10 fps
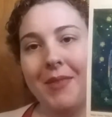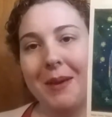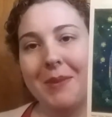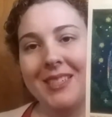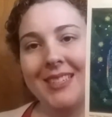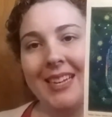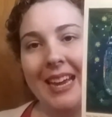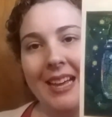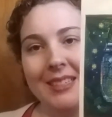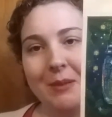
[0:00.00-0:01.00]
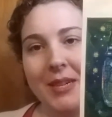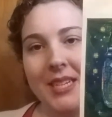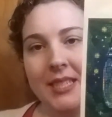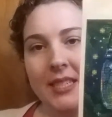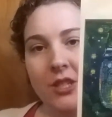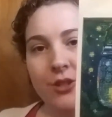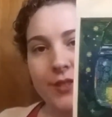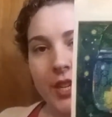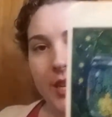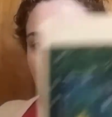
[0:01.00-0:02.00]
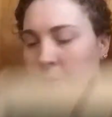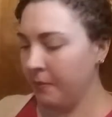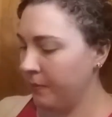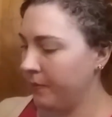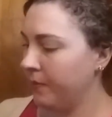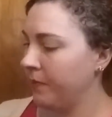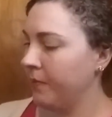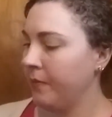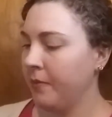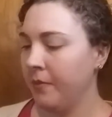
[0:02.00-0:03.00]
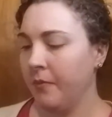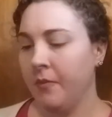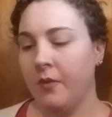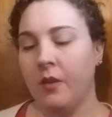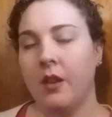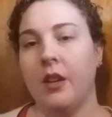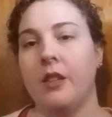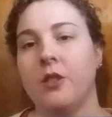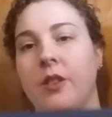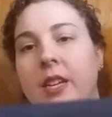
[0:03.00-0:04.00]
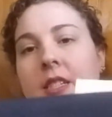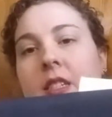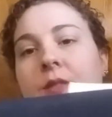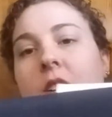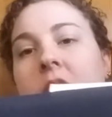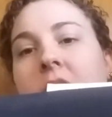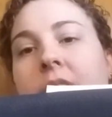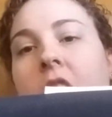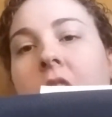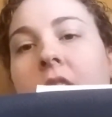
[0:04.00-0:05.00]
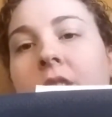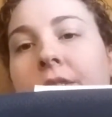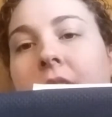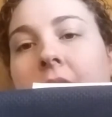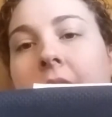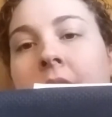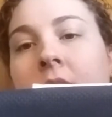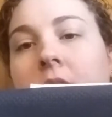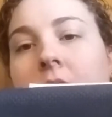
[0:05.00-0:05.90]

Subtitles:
that my son asked me to stitch for him. And so that's as far as I've gotten for that.